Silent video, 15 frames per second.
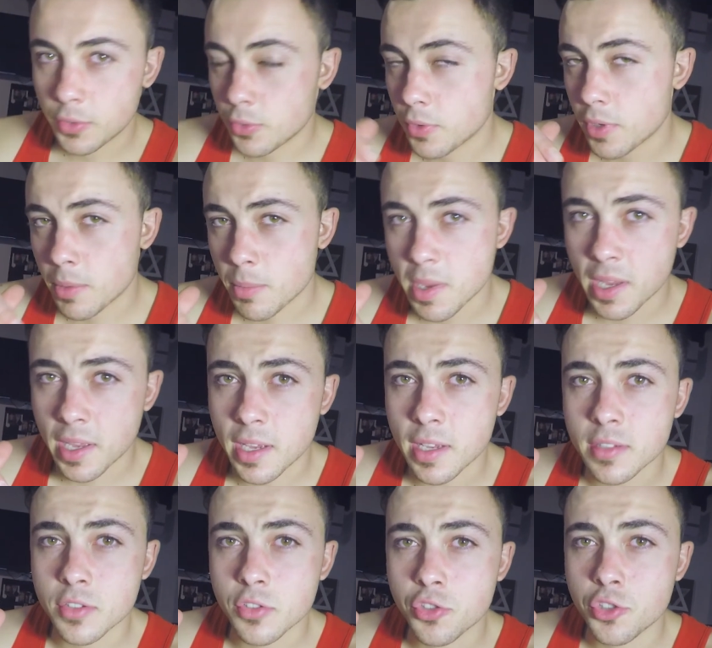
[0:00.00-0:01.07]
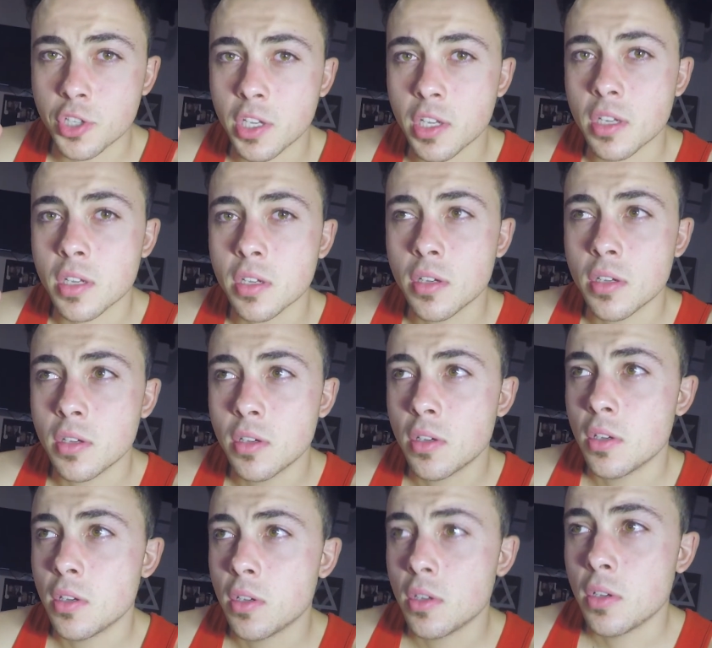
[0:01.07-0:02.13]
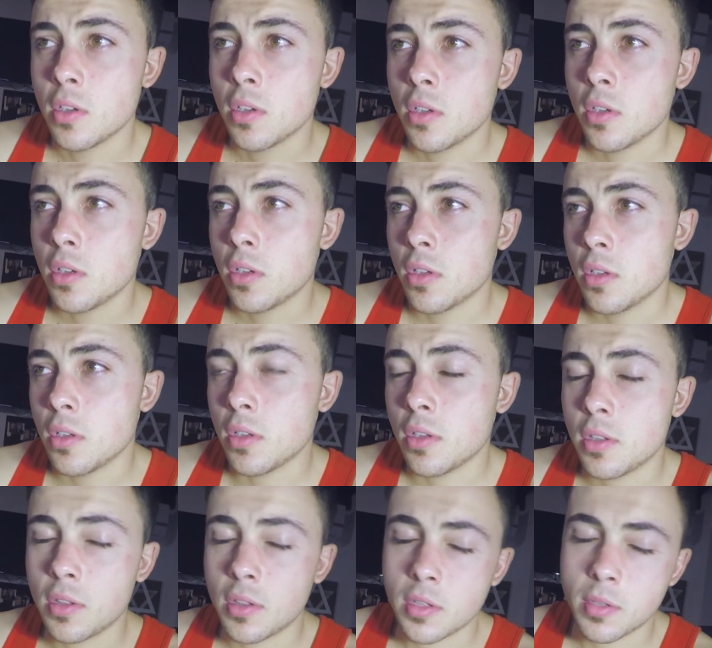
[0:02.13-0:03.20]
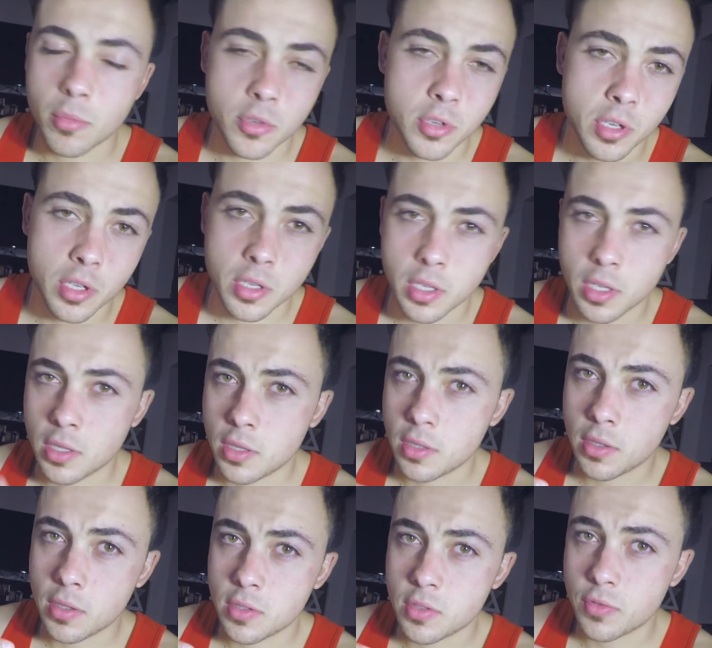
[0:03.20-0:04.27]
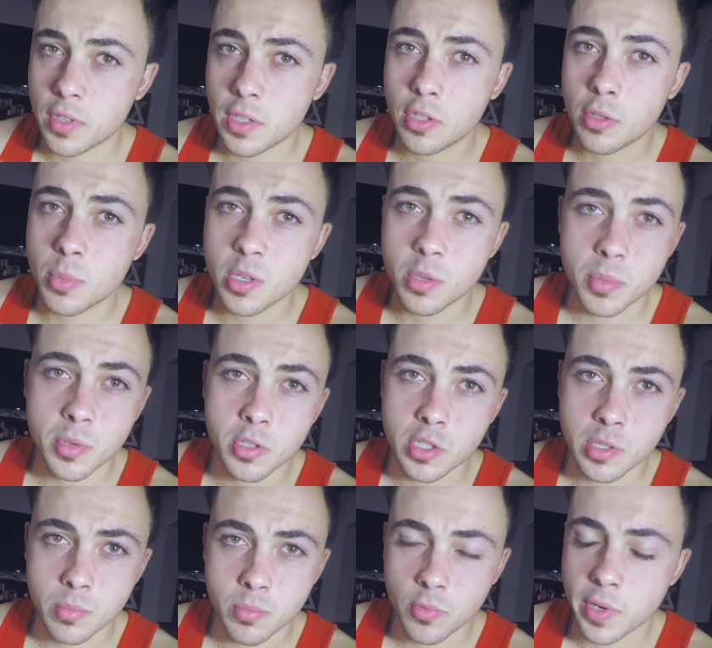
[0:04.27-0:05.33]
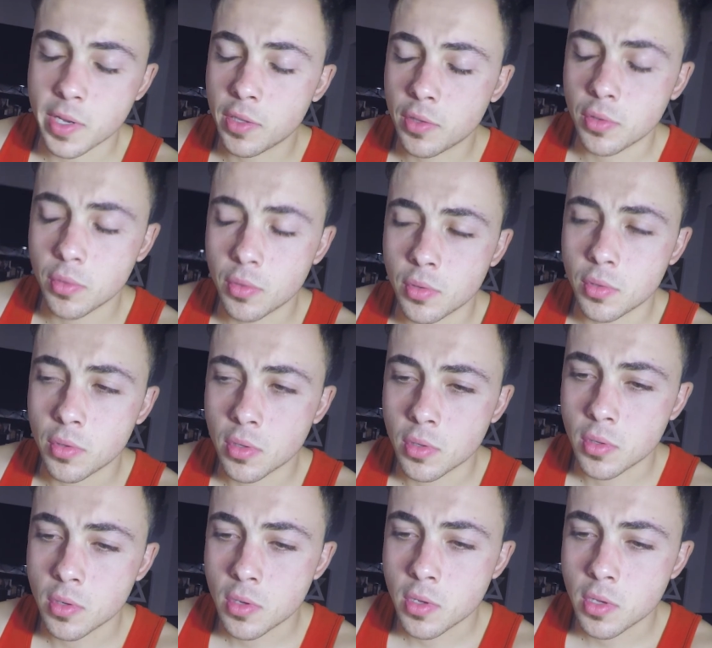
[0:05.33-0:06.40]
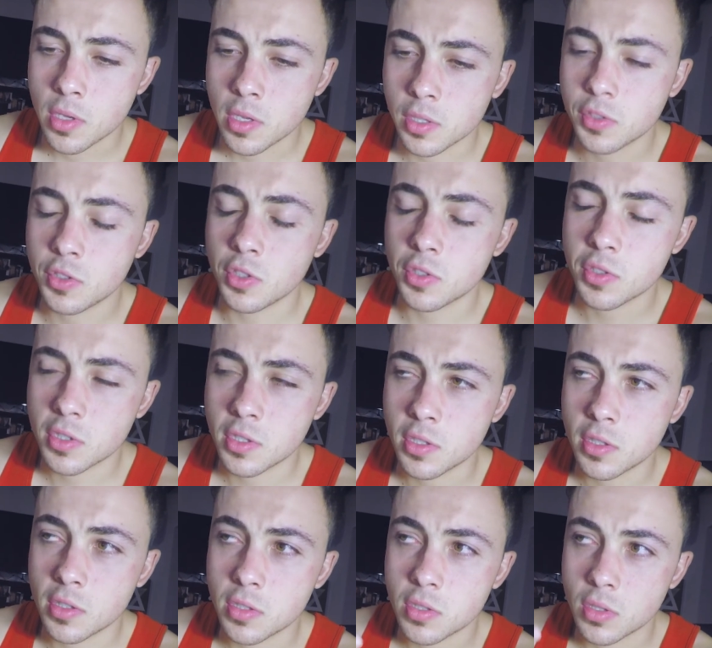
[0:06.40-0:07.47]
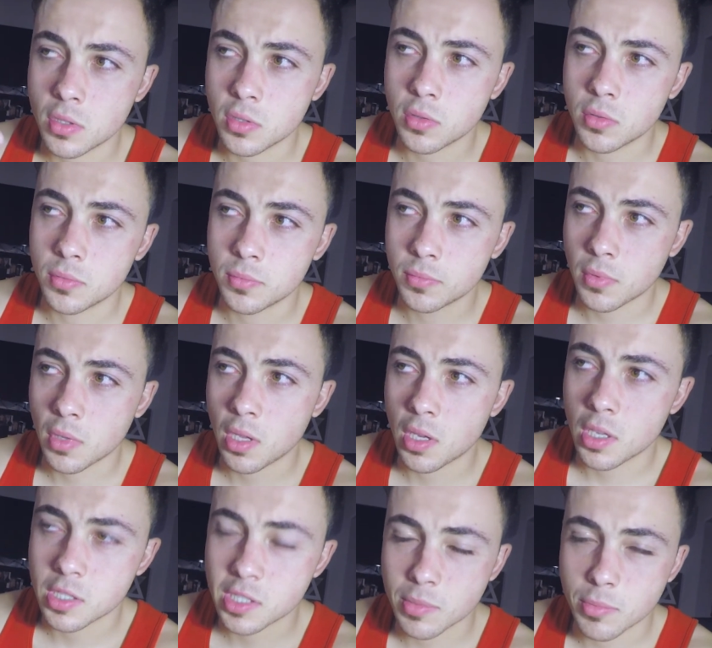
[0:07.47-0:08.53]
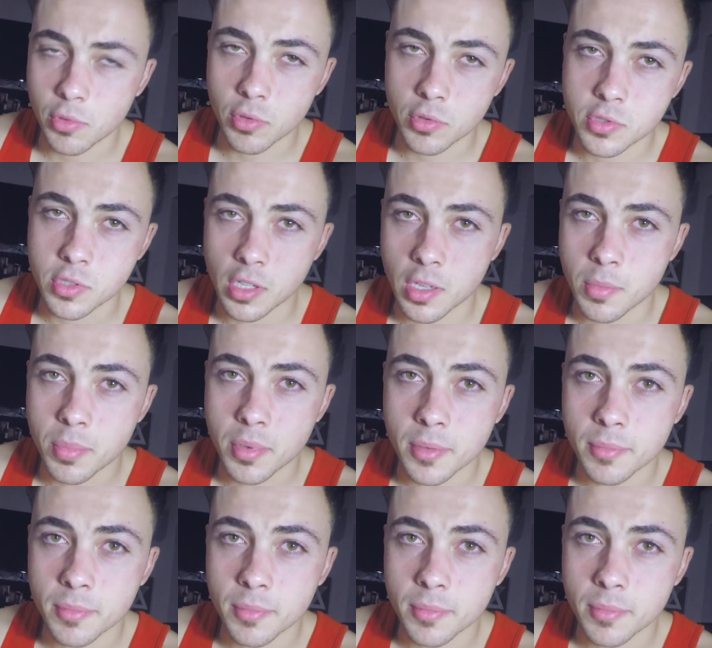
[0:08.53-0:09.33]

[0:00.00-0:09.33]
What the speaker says: drink my cousin shake, and I'm gonna head straight to bed because I'm way too exhausted, so I need some good sleep.